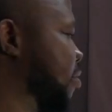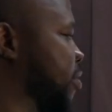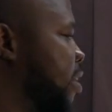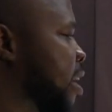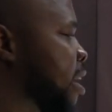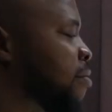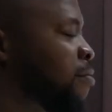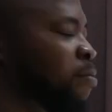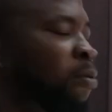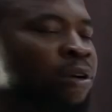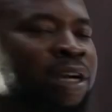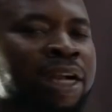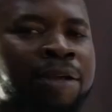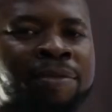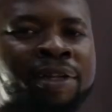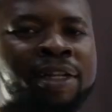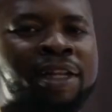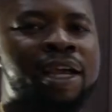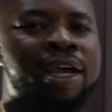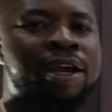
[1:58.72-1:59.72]
5,
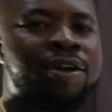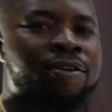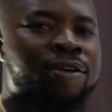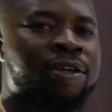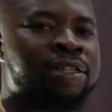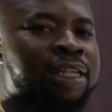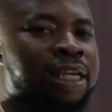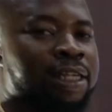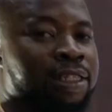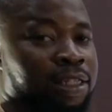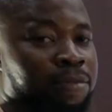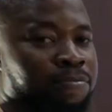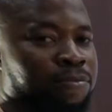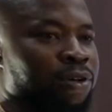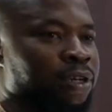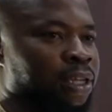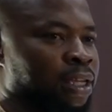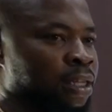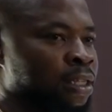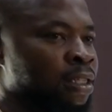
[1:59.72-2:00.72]
programming errors and
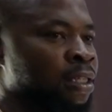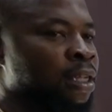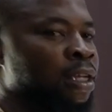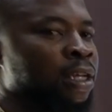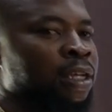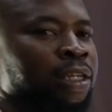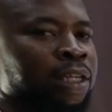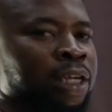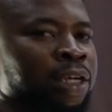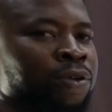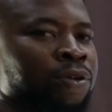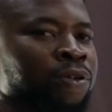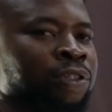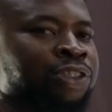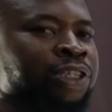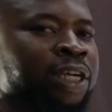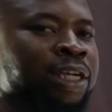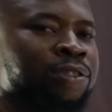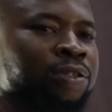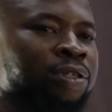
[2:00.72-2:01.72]
debugging. Here you'll
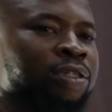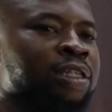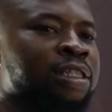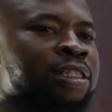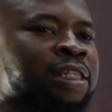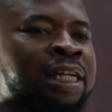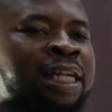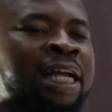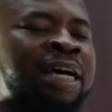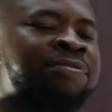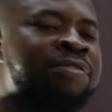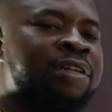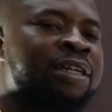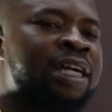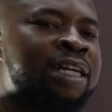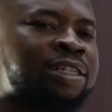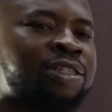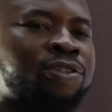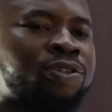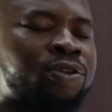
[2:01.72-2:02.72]
try to understand, after
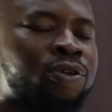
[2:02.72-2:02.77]
writing